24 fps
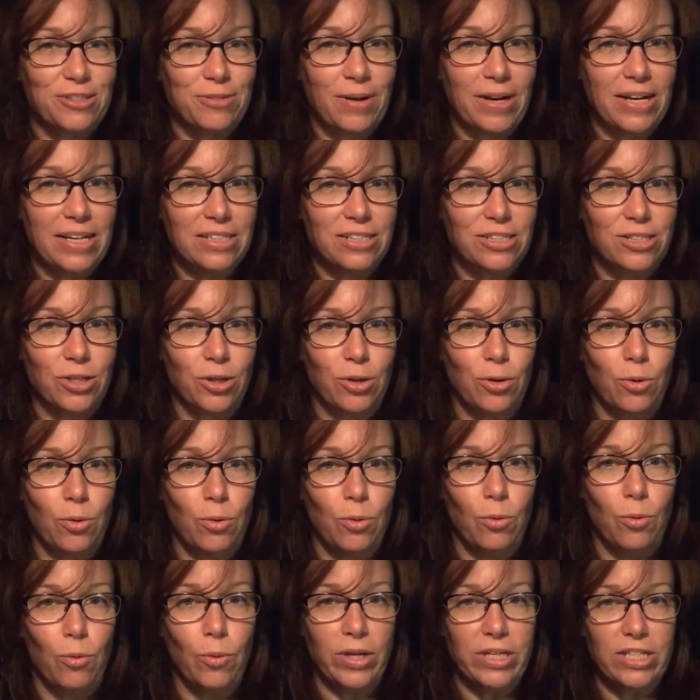right?
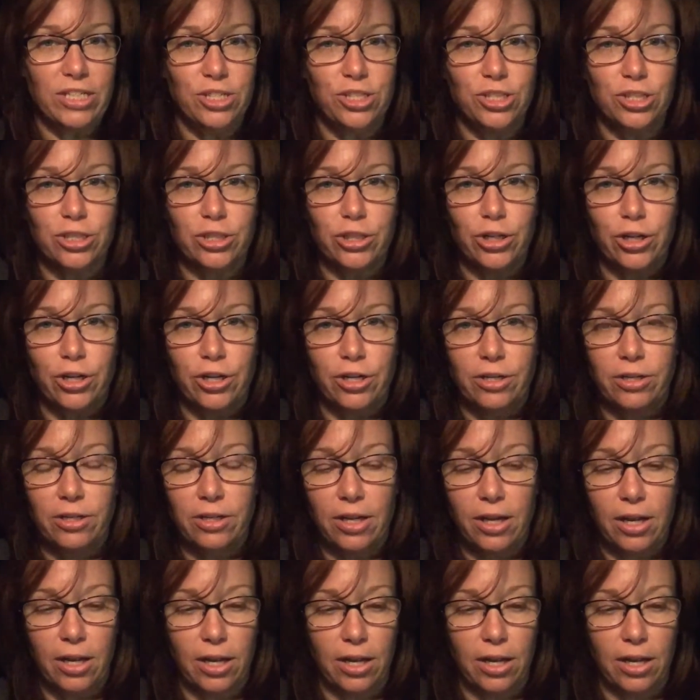So what did you learn?